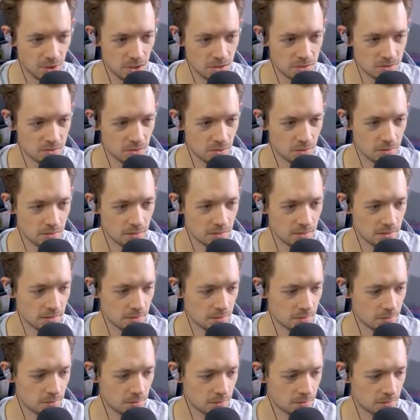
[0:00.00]
buttons on. I don't
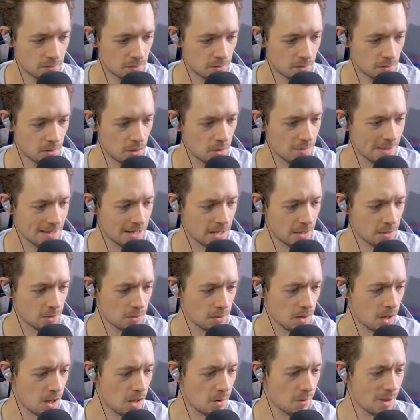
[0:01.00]
know. Oh, hello.
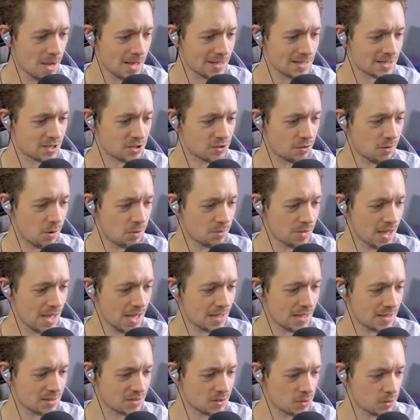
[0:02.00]
Oh, I can scroll there.
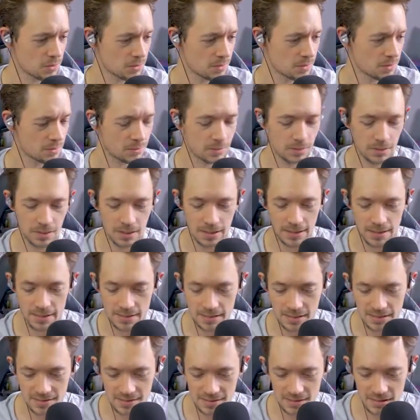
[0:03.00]
That's cool. Uh,
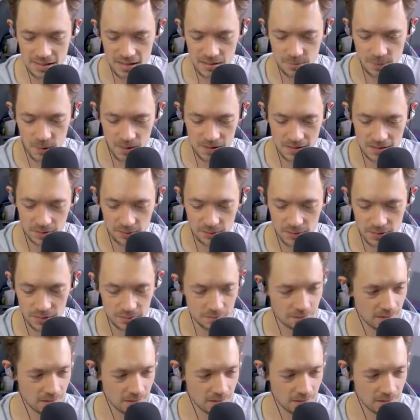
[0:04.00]
these these buttons haven't